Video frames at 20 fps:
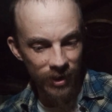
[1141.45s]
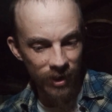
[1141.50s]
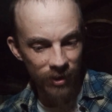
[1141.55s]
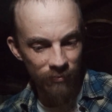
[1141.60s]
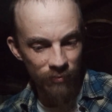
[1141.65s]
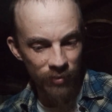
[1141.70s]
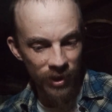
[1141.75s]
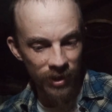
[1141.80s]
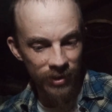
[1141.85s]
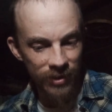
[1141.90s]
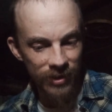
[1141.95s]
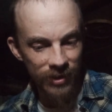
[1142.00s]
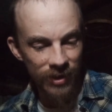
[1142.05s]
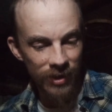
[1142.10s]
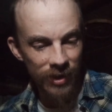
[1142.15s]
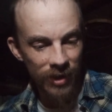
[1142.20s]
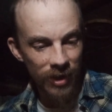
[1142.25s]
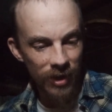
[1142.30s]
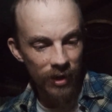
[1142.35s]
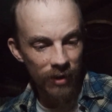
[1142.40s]
outburst,
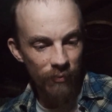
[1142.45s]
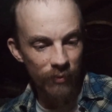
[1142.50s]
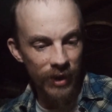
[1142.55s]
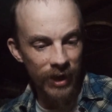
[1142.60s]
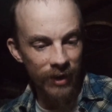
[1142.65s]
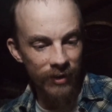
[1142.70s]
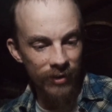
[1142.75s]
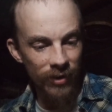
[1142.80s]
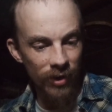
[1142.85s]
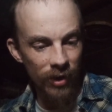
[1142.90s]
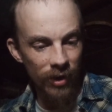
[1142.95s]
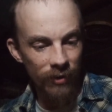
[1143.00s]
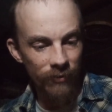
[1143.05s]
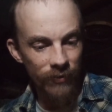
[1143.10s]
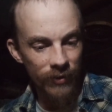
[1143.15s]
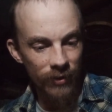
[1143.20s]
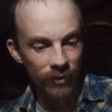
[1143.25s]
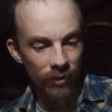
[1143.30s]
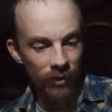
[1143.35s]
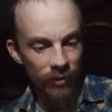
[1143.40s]
backed off
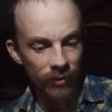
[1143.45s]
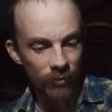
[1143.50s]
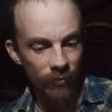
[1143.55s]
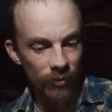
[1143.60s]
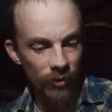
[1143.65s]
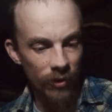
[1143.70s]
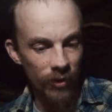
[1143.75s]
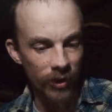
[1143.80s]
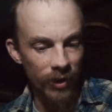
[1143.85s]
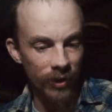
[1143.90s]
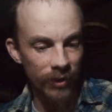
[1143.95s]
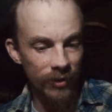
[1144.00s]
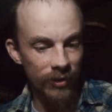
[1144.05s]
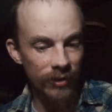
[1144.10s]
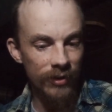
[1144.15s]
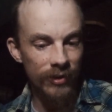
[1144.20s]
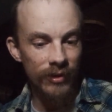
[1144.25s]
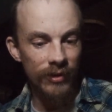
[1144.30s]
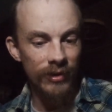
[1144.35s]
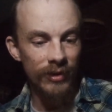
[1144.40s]
and growled a warning.
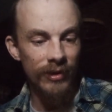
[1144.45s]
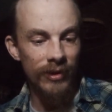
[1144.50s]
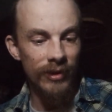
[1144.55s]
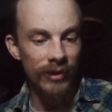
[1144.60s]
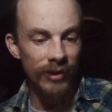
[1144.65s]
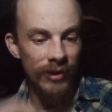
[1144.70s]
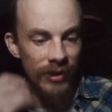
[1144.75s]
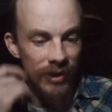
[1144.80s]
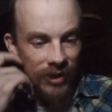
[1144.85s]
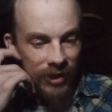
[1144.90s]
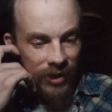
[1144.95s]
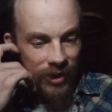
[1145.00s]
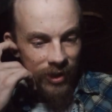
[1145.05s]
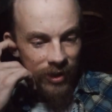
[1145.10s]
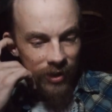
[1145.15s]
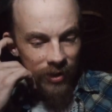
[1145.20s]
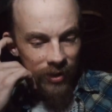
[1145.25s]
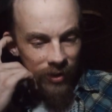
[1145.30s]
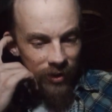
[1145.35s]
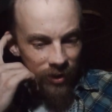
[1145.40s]

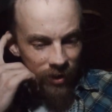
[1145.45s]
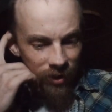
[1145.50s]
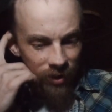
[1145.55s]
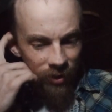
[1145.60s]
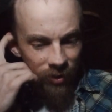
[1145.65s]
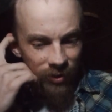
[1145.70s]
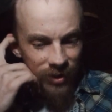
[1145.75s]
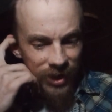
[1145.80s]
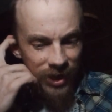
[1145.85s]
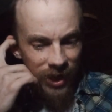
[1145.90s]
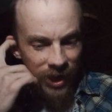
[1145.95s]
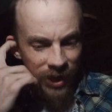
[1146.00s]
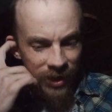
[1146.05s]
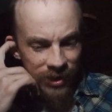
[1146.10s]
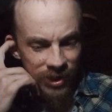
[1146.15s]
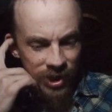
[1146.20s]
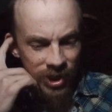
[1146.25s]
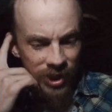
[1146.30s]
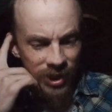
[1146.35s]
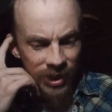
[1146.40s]
Oh,
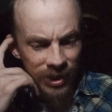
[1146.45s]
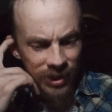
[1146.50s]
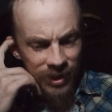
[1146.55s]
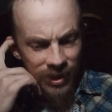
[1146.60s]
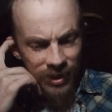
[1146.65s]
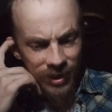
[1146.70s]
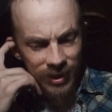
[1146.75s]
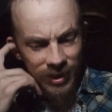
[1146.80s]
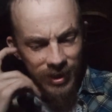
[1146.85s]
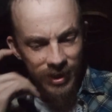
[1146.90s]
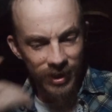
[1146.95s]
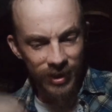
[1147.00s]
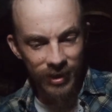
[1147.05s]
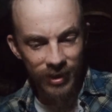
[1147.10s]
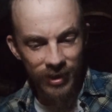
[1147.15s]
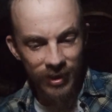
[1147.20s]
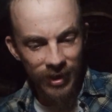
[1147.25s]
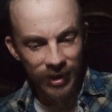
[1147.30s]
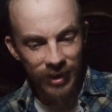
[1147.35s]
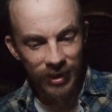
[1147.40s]
God, Jesus!
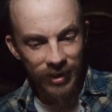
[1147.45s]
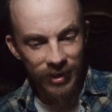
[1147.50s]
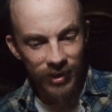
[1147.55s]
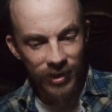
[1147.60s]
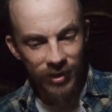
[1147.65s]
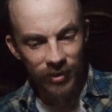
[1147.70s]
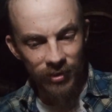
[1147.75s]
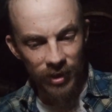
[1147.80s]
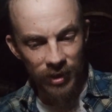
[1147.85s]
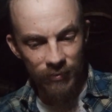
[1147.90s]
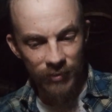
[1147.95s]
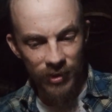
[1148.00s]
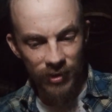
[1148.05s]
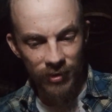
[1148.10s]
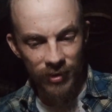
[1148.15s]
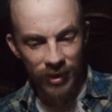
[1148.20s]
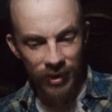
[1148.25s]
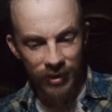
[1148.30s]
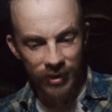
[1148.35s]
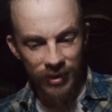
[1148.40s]
screamed the
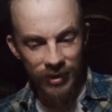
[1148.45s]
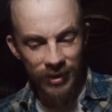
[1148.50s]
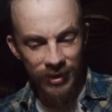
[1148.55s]
trucker.